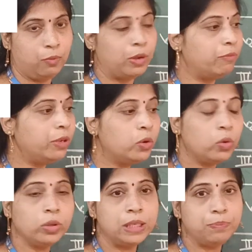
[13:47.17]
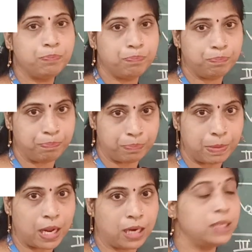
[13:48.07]
When we grow the
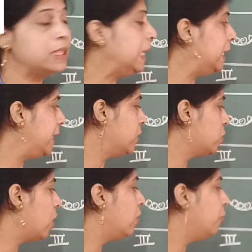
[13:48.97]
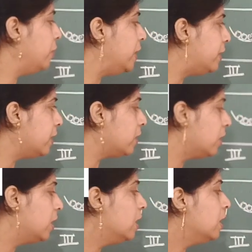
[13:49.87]
plants, it is called
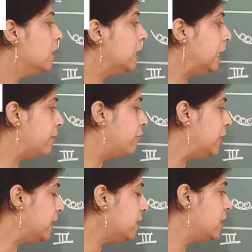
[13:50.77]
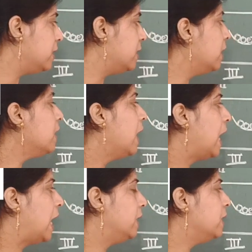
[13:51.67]
winter season,
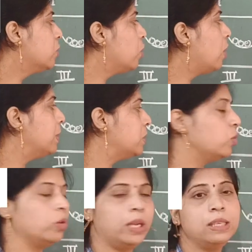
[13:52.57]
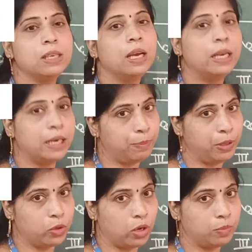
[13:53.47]
and this crop is known as
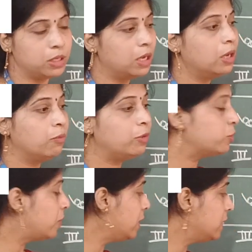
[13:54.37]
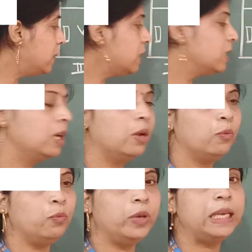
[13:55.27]
Rabi crop. Which one is
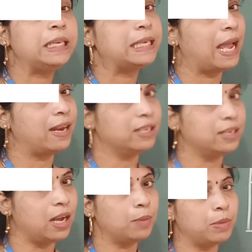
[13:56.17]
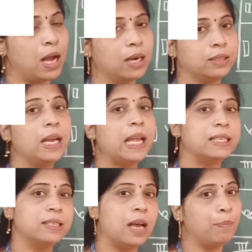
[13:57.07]
this? Wheat and gram are the
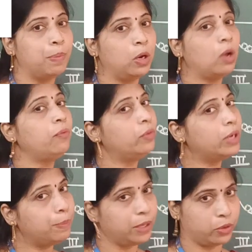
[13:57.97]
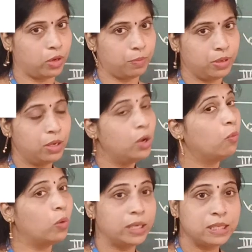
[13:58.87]
example of Rabi crop.
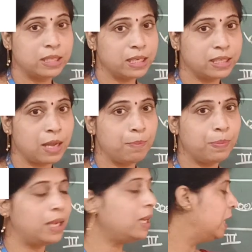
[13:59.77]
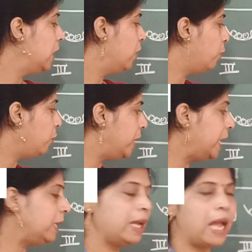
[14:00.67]
What is the example?
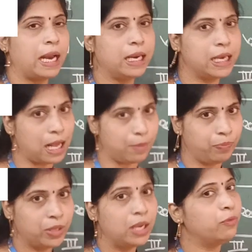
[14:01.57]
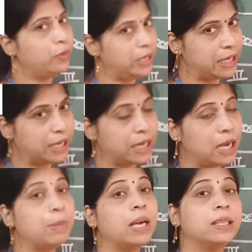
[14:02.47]
Wheat and gram. and
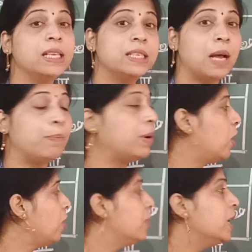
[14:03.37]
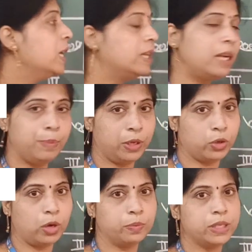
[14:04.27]
gram are the example of
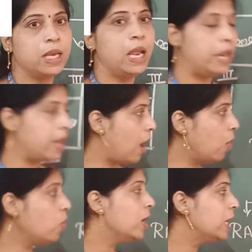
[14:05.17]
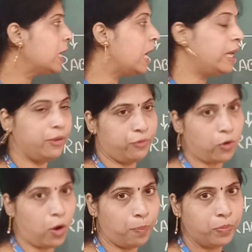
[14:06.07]
Rabi crops. Now, Kharif
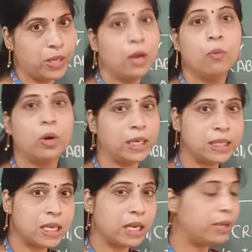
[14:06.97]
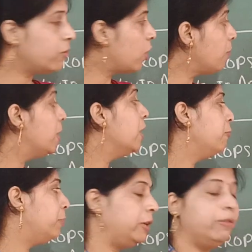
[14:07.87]
crop. What is Kharif
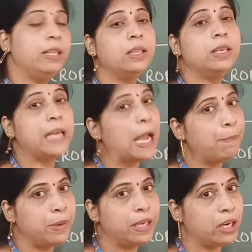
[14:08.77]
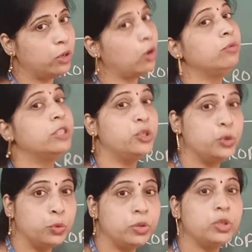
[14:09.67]
crop? Between the time period of
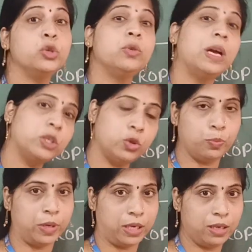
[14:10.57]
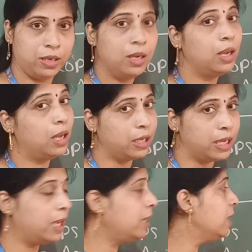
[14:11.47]
June to October.
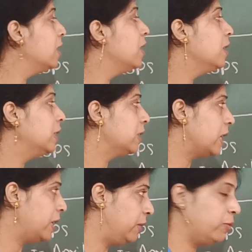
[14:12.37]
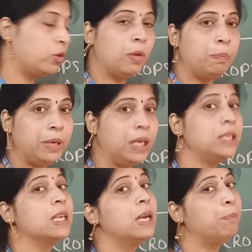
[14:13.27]
Again, Kharif crop
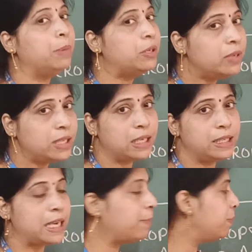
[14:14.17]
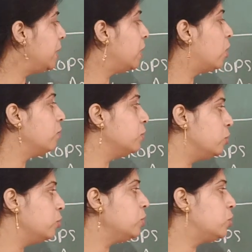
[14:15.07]
means between the time period of
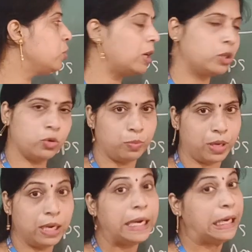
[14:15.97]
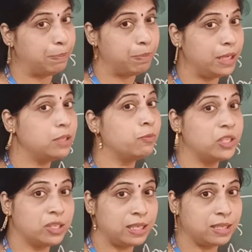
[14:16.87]
June to October. It means
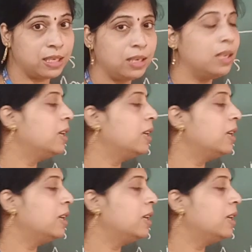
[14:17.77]
which season?